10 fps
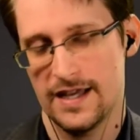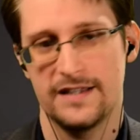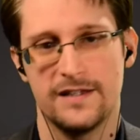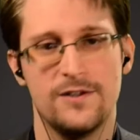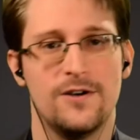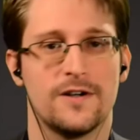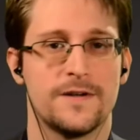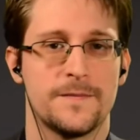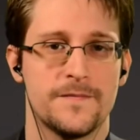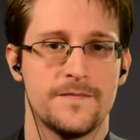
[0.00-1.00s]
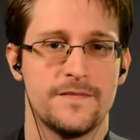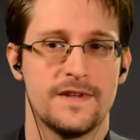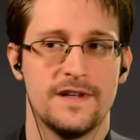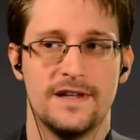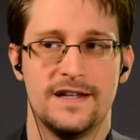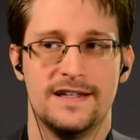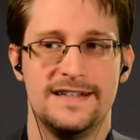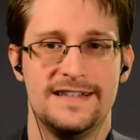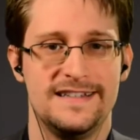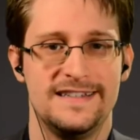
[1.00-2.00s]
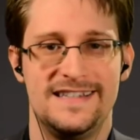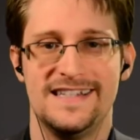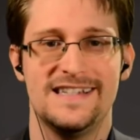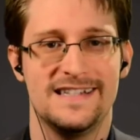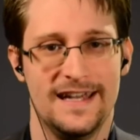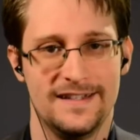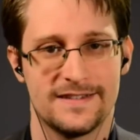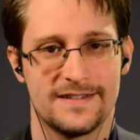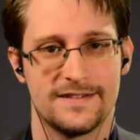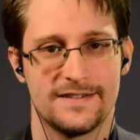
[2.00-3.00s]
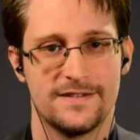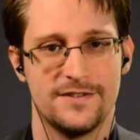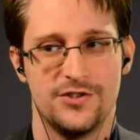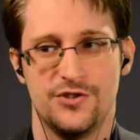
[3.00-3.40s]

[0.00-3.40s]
to say that, look, dissidents